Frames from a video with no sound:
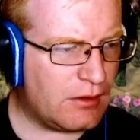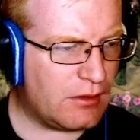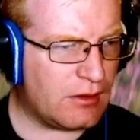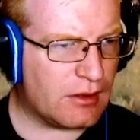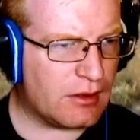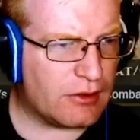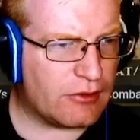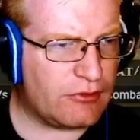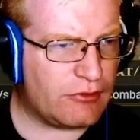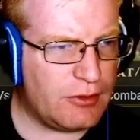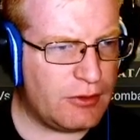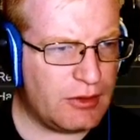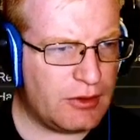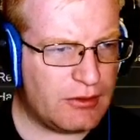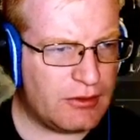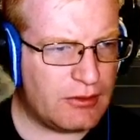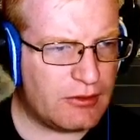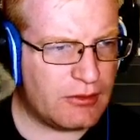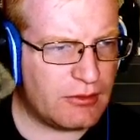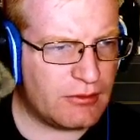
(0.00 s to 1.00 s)
Next
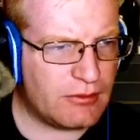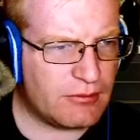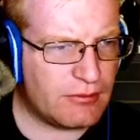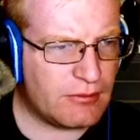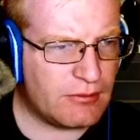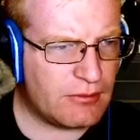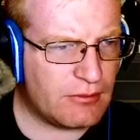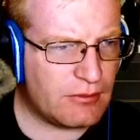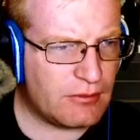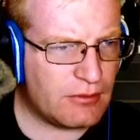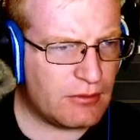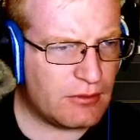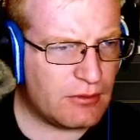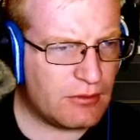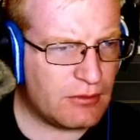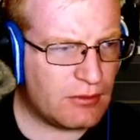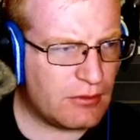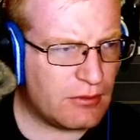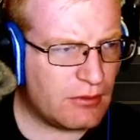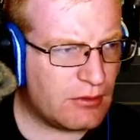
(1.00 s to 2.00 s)
unit.
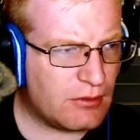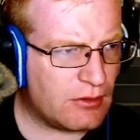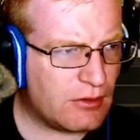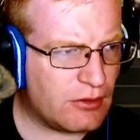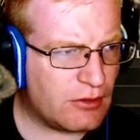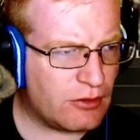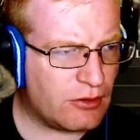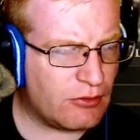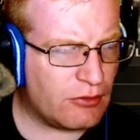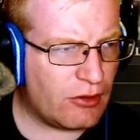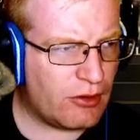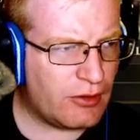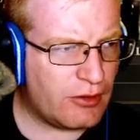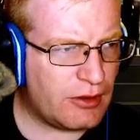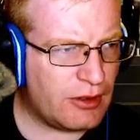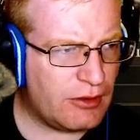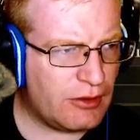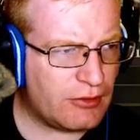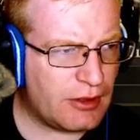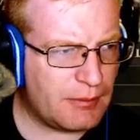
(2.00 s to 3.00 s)
You're all
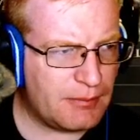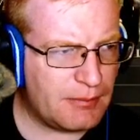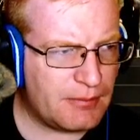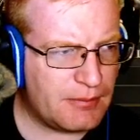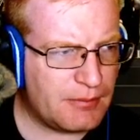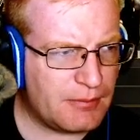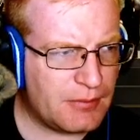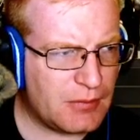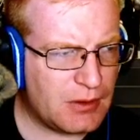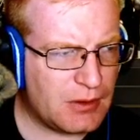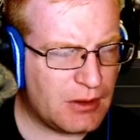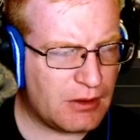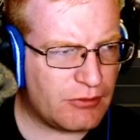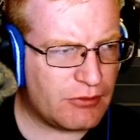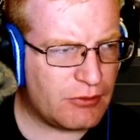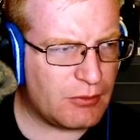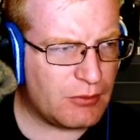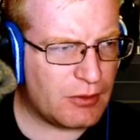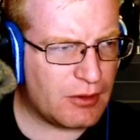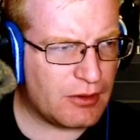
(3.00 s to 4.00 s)
healed up? Yes,
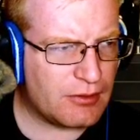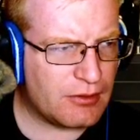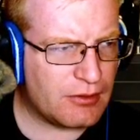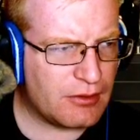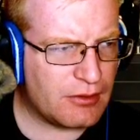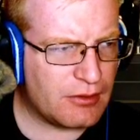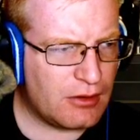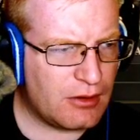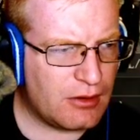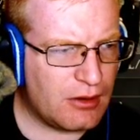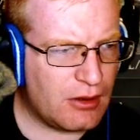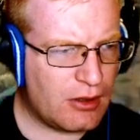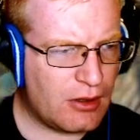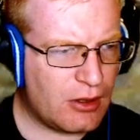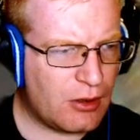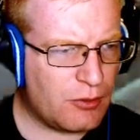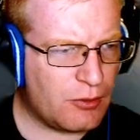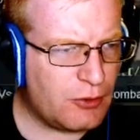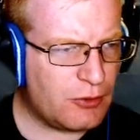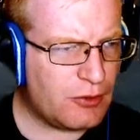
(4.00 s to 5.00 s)
you are.
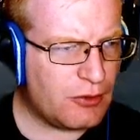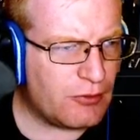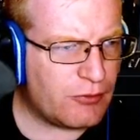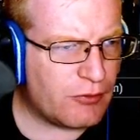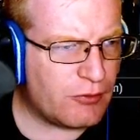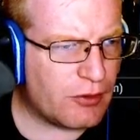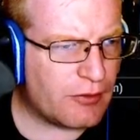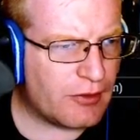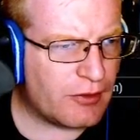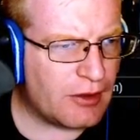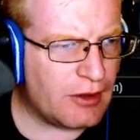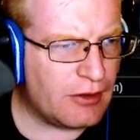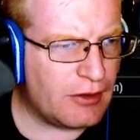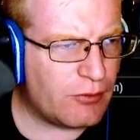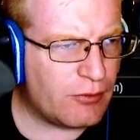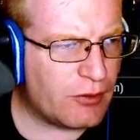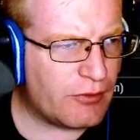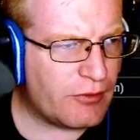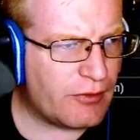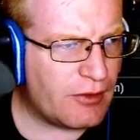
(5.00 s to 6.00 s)
Oh, and you can fortify. Can these
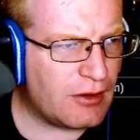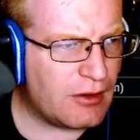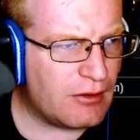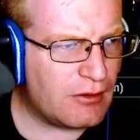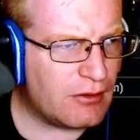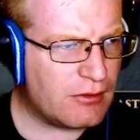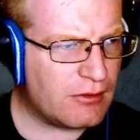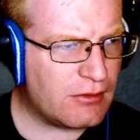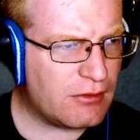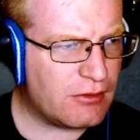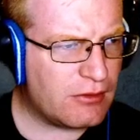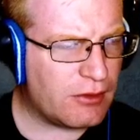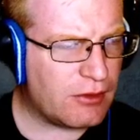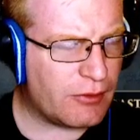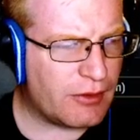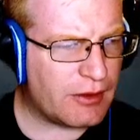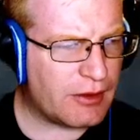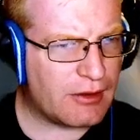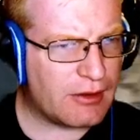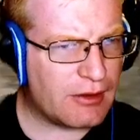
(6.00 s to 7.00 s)
fortify? No,
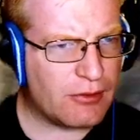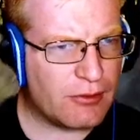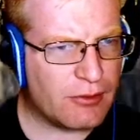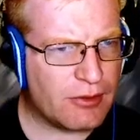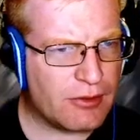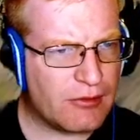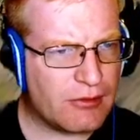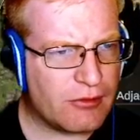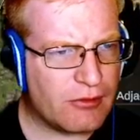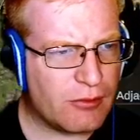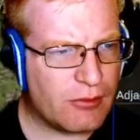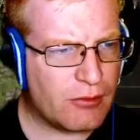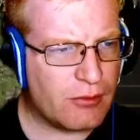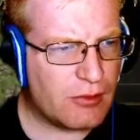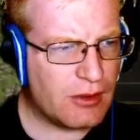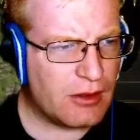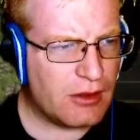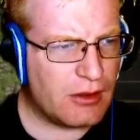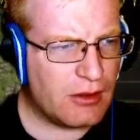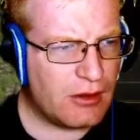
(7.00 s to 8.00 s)
they can't. Okay, so
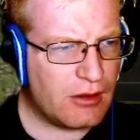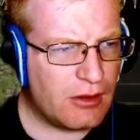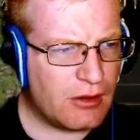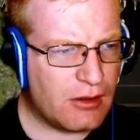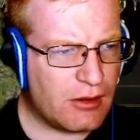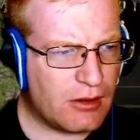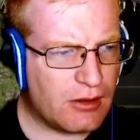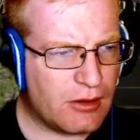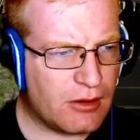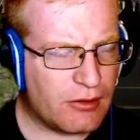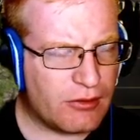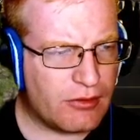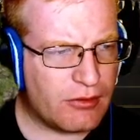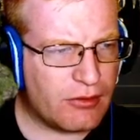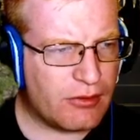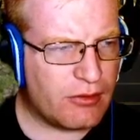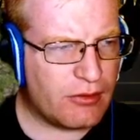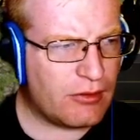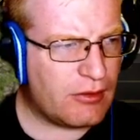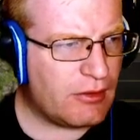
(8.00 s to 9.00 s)

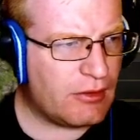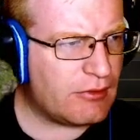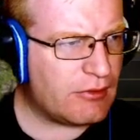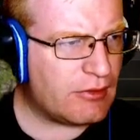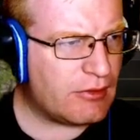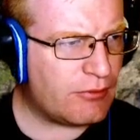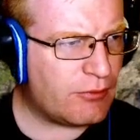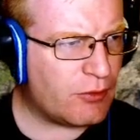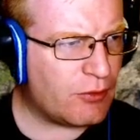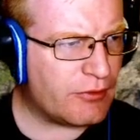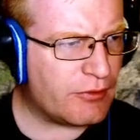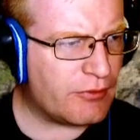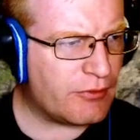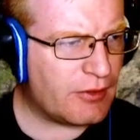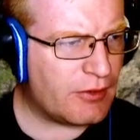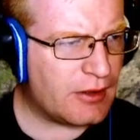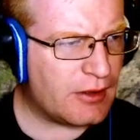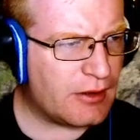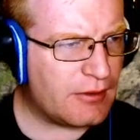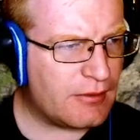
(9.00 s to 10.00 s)
these can
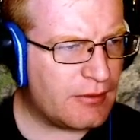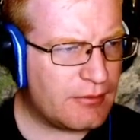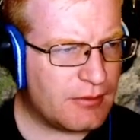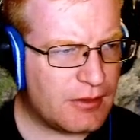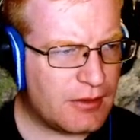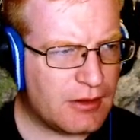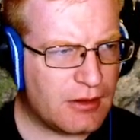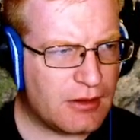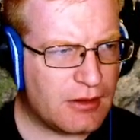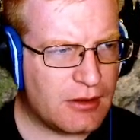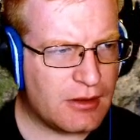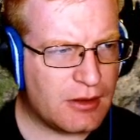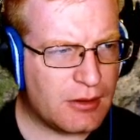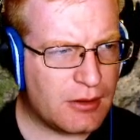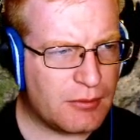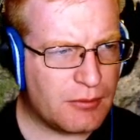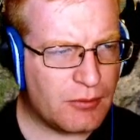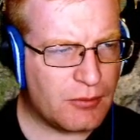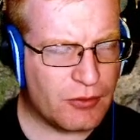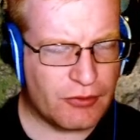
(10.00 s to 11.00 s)
fortify.
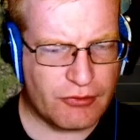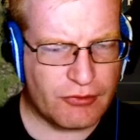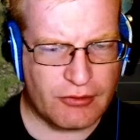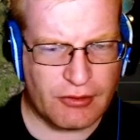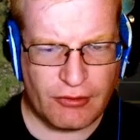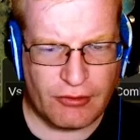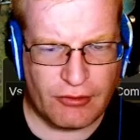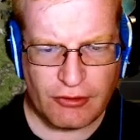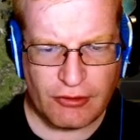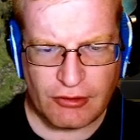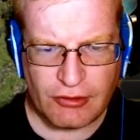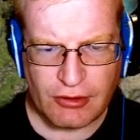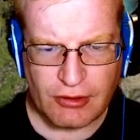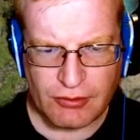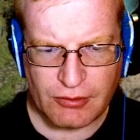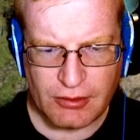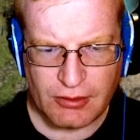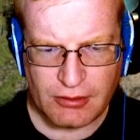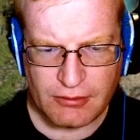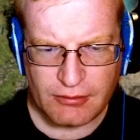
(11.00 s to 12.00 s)
We're still the
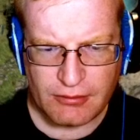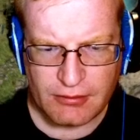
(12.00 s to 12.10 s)
general.